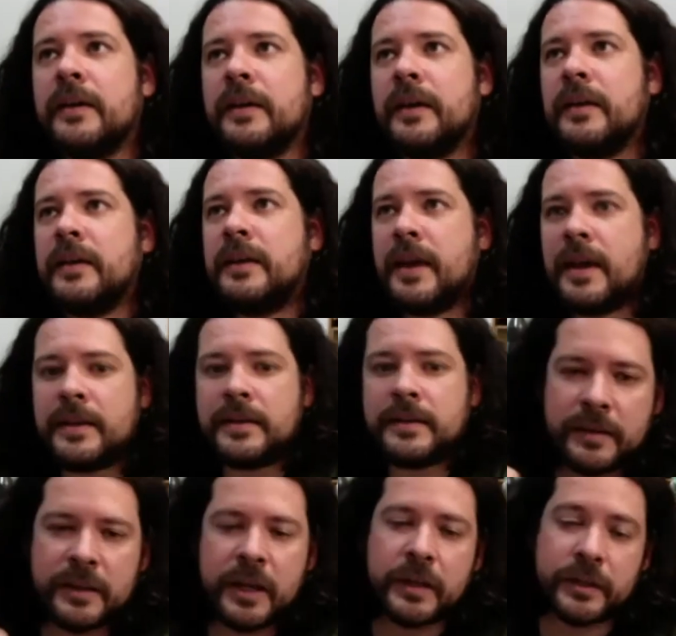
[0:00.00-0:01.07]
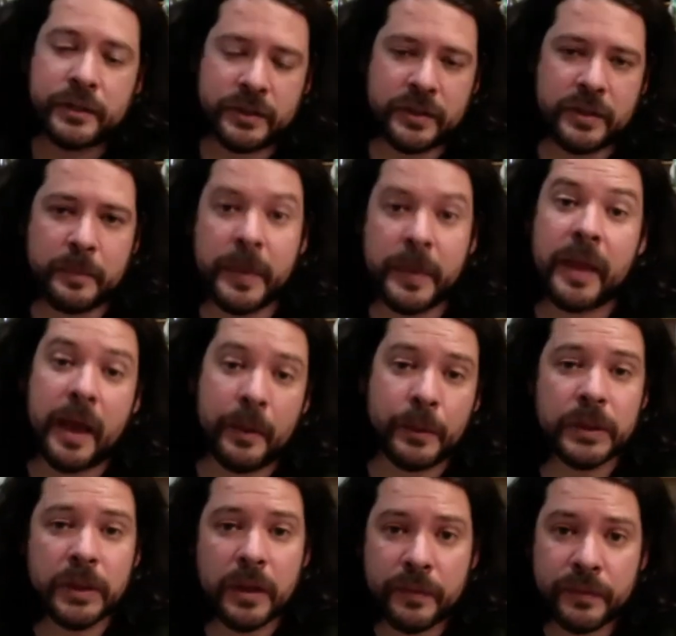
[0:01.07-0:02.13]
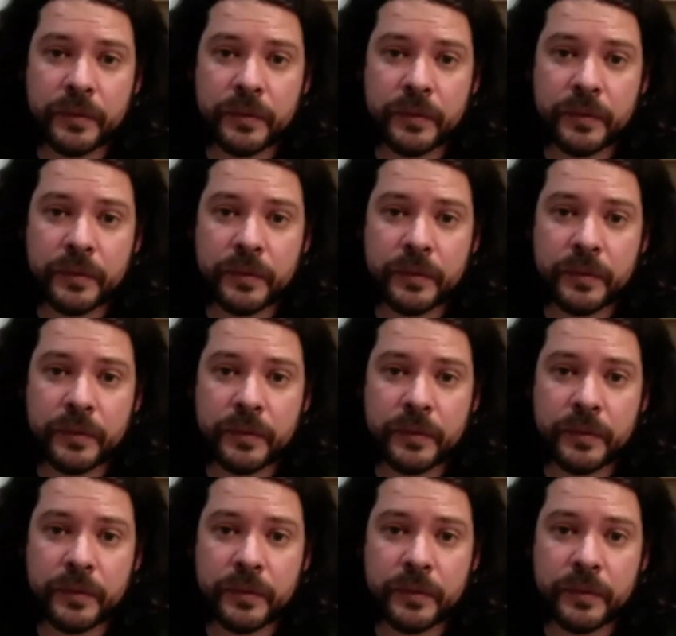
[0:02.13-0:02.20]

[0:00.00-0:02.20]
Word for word: yet touched, but I would love